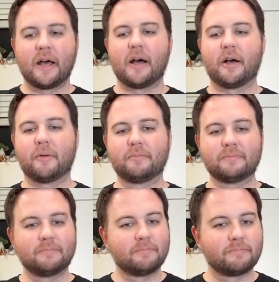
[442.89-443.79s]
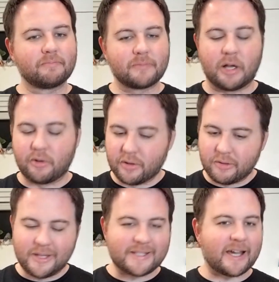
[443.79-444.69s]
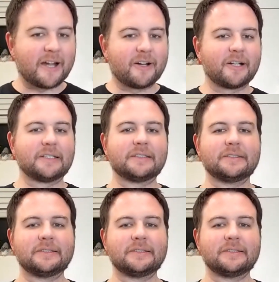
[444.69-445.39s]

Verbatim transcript: Um, I'll go through the entire